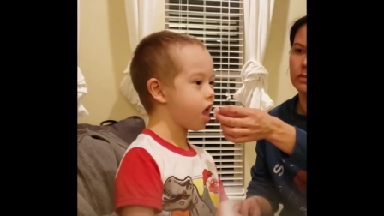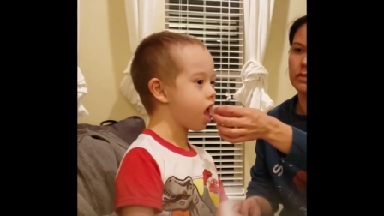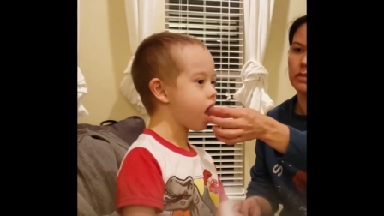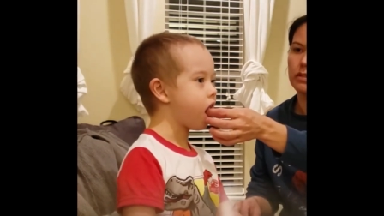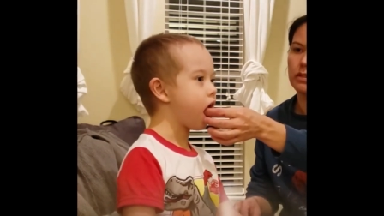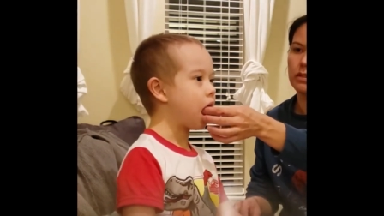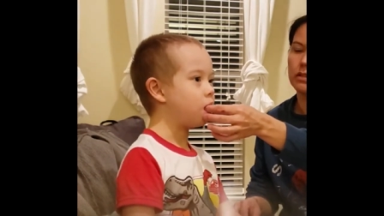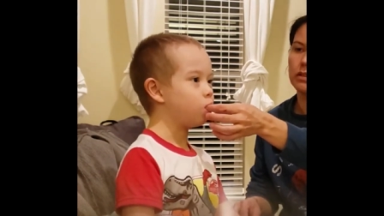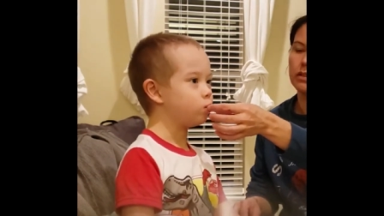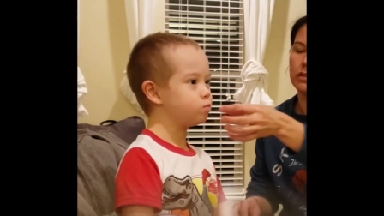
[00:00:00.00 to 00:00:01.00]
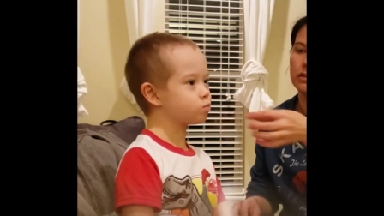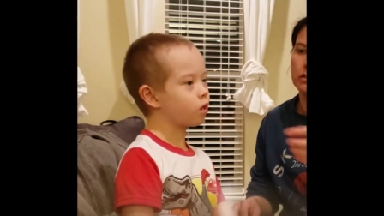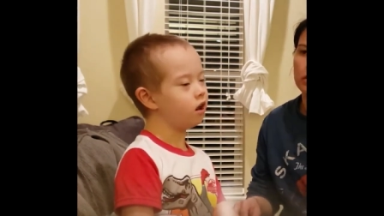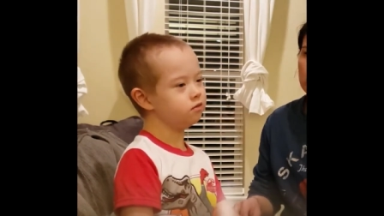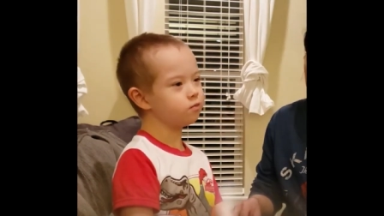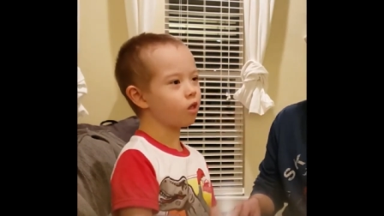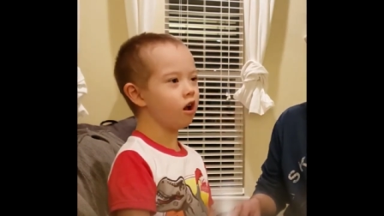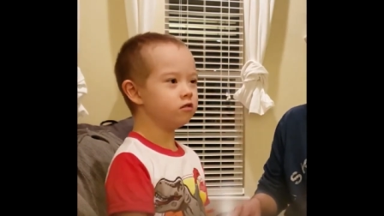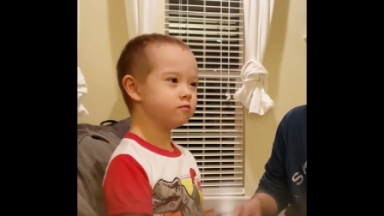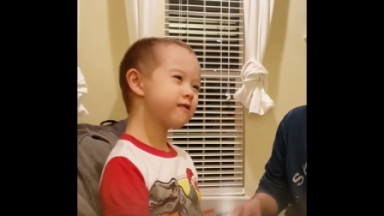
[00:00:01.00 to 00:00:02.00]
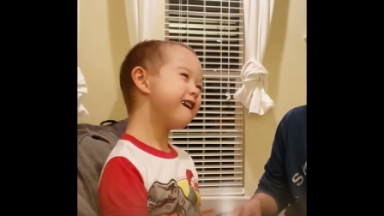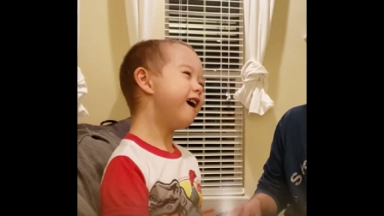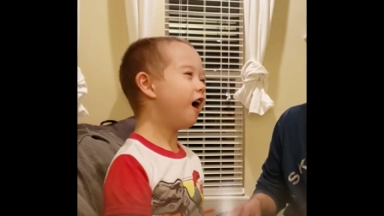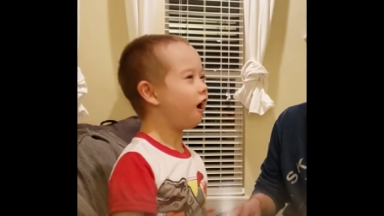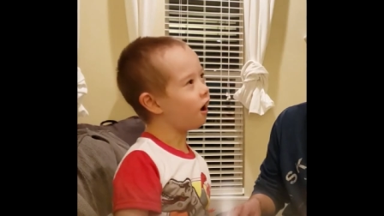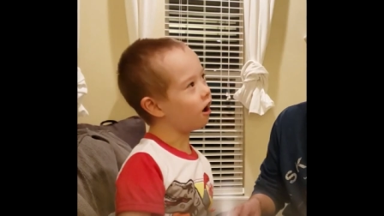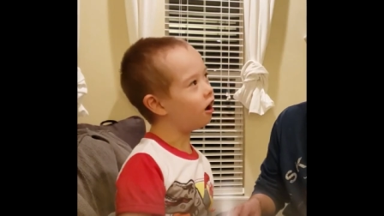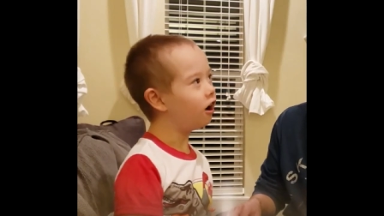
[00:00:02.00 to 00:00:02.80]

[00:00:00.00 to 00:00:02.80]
Because it got that bad. And